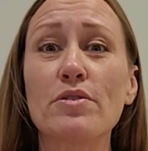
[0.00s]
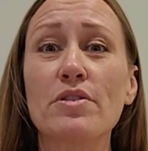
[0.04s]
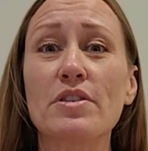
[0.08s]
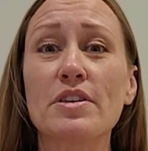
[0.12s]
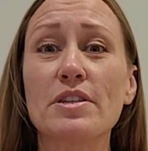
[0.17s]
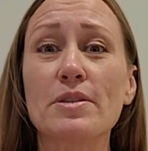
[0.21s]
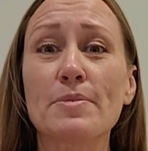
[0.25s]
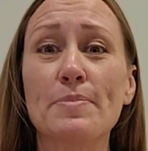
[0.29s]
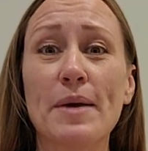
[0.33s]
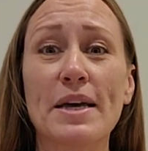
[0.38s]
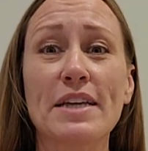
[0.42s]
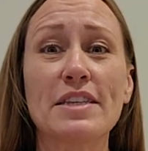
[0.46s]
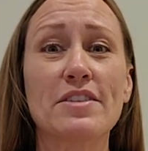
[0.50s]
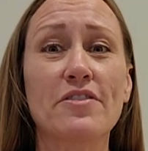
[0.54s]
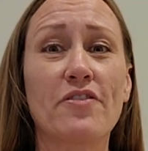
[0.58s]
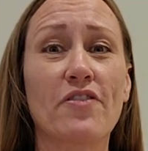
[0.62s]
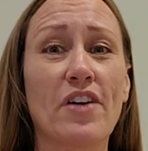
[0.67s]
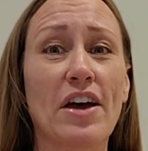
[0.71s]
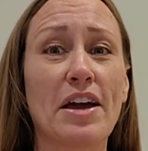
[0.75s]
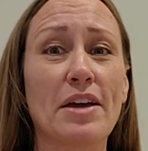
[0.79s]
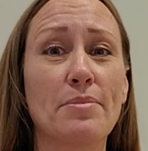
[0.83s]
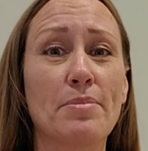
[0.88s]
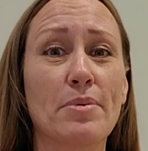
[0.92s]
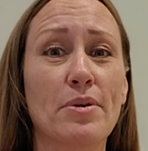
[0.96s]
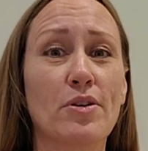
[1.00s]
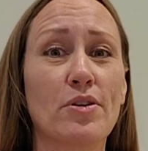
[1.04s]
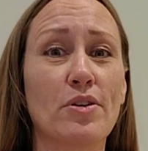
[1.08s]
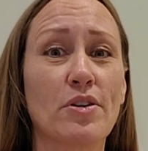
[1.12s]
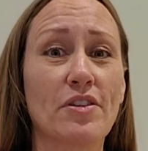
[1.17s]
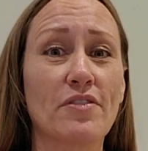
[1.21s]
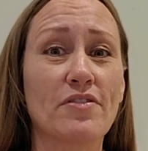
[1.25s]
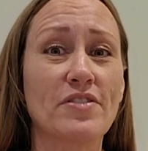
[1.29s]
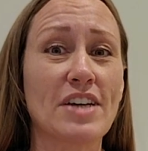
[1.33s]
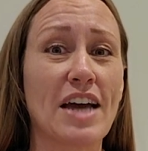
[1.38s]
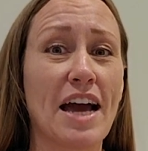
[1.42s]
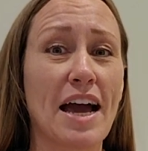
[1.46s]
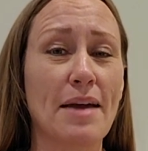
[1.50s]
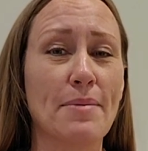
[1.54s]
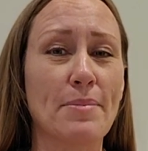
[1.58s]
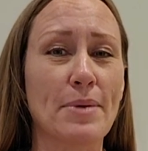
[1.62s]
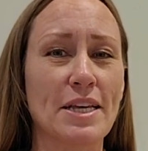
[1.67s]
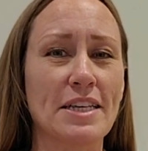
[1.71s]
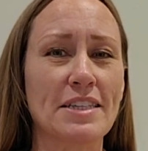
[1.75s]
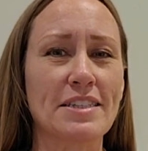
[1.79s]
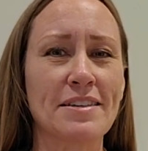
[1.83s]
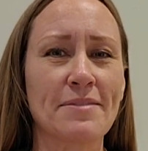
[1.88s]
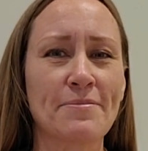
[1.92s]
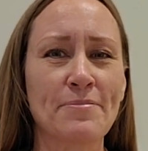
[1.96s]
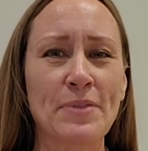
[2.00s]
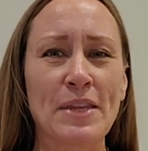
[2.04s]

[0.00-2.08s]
the specified period of time is.